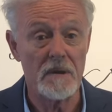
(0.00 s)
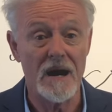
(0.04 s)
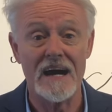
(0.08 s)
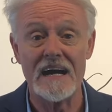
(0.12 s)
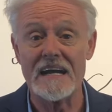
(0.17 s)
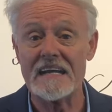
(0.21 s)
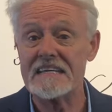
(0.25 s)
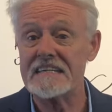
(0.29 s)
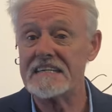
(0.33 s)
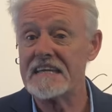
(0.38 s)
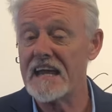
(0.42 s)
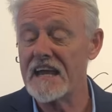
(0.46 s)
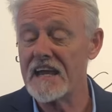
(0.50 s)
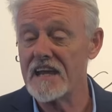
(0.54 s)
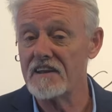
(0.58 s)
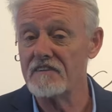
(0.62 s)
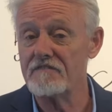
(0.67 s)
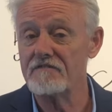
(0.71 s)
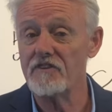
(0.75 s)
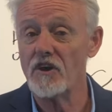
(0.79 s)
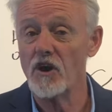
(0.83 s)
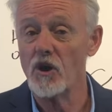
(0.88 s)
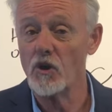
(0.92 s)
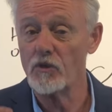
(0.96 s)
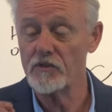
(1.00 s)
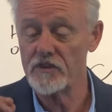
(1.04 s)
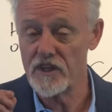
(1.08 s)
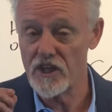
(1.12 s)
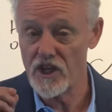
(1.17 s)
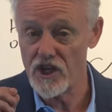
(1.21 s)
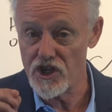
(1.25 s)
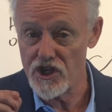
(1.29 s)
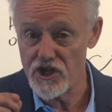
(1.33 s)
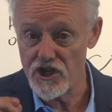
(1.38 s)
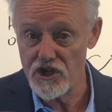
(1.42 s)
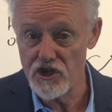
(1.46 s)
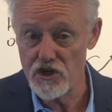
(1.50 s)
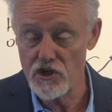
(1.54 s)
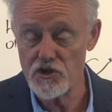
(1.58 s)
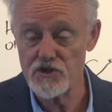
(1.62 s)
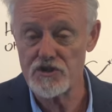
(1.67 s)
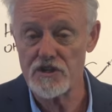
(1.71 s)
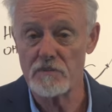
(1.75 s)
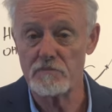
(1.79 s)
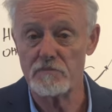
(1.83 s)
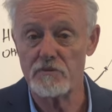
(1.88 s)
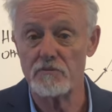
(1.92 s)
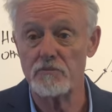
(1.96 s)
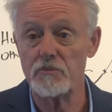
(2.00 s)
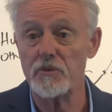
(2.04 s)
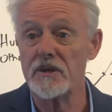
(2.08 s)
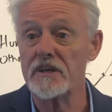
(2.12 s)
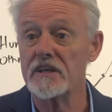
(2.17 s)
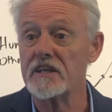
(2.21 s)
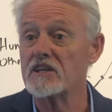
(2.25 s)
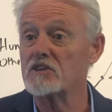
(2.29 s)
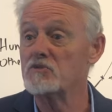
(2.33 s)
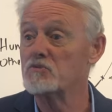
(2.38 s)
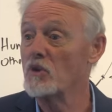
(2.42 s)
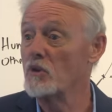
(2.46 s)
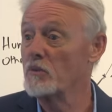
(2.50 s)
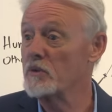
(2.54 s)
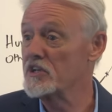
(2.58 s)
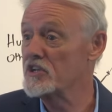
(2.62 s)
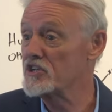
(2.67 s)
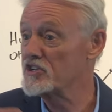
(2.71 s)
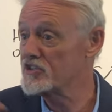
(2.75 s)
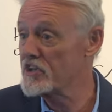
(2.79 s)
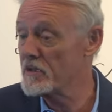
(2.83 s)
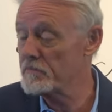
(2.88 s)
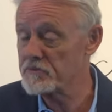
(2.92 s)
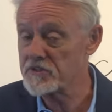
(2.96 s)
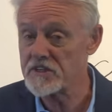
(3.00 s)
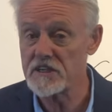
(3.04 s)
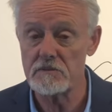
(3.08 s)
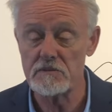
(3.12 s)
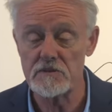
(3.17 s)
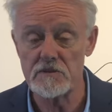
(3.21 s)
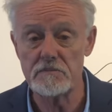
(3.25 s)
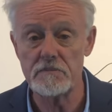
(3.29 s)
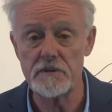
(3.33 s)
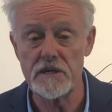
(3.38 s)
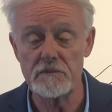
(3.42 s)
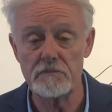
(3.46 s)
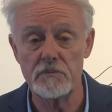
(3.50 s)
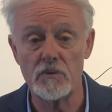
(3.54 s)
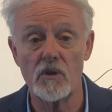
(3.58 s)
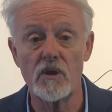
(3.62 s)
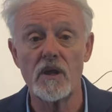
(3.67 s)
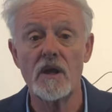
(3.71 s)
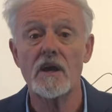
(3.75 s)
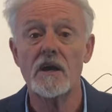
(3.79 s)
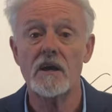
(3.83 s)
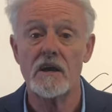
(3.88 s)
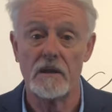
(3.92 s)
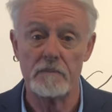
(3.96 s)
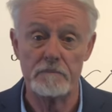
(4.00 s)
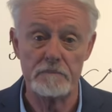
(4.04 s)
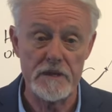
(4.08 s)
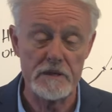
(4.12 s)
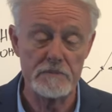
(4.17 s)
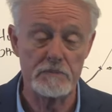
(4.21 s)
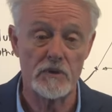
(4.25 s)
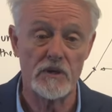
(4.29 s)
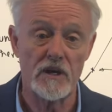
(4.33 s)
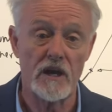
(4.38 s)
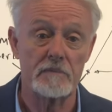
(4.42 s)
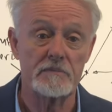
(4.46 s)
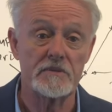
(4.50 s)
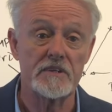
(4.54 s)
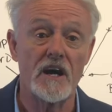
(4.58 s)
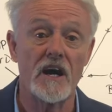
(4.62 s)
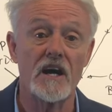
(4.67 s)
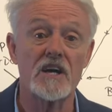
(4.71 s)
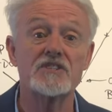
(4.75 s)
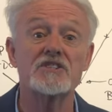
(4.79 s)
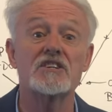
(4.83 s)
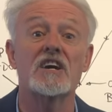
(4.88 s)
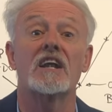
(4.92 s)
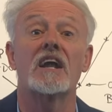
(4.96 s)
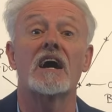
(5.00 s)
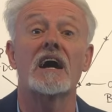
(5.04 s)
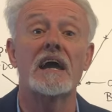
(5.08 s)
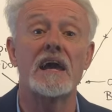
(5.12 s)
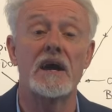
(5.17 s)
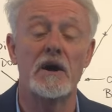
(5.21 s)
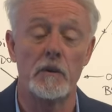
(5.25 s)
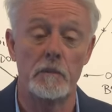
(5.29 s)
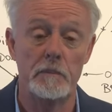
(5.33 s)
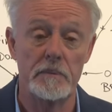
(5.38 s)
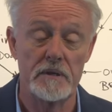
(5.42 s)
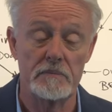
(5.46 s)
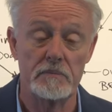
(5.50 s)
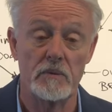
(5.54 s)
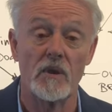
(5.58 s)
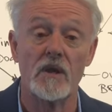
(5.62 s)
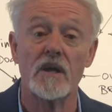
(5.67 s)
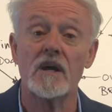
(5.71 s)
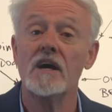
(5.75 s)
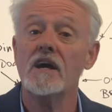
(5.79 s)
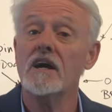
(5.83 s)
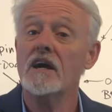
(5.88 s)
I get involved in a huge number of breedings where we ship semen to people, and people come to us, and I help people.